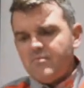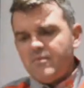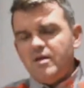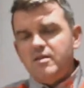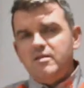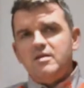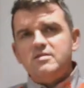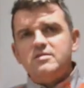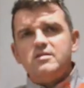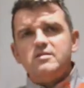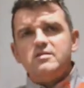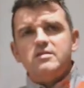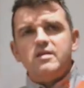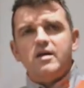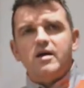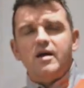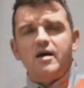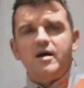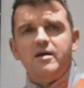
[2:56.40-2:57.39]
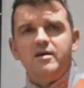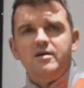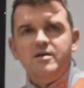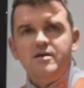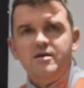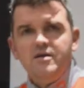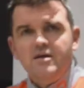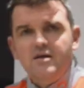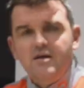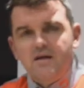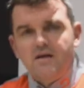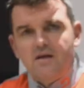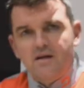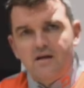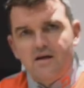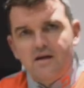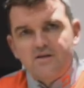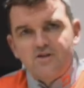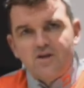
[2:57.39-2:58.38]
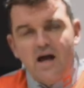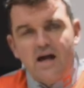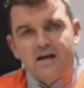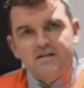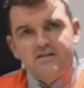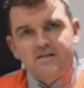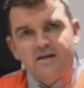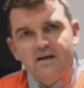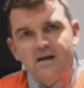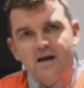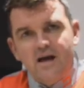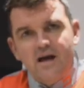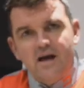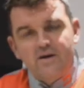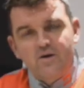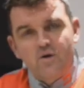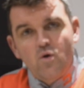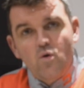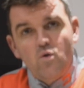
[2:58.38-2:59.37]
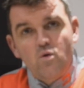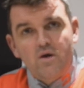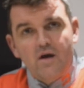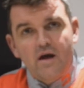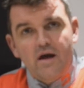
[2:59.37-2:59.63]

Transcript: This isn't a, a charity, I know,